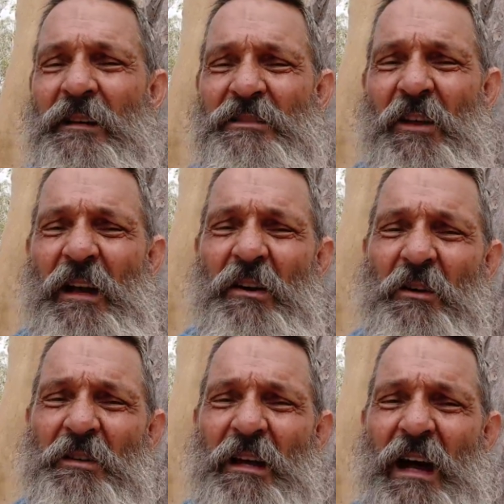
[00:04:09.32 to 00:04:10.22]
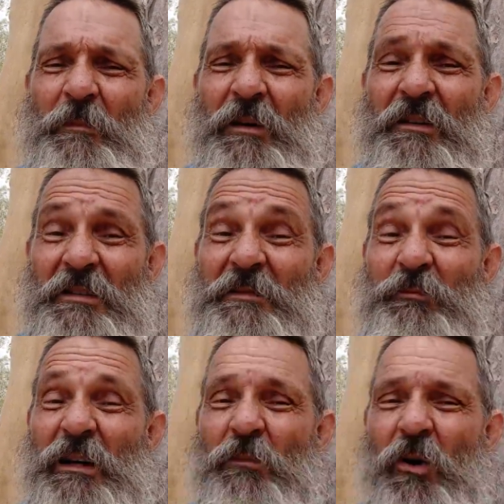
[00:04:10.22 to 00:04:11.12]
It's not that hot today, but it is
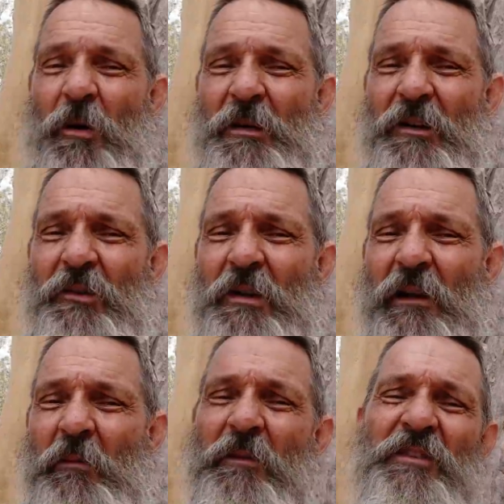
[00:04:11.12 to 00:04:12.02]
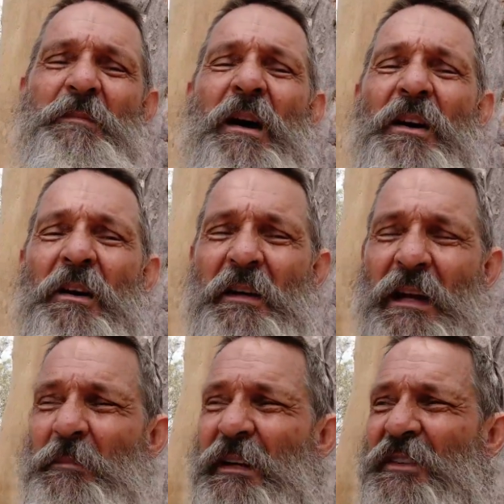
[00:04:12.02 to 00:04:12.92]
pretty warm. I thought I'd have a bit of a smoker
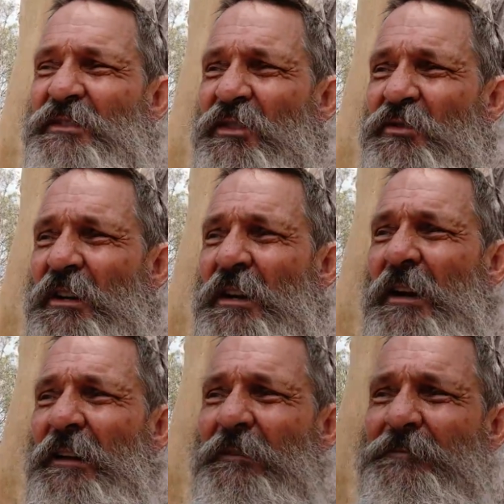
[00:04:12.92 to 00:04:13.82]
leaning up against this tree.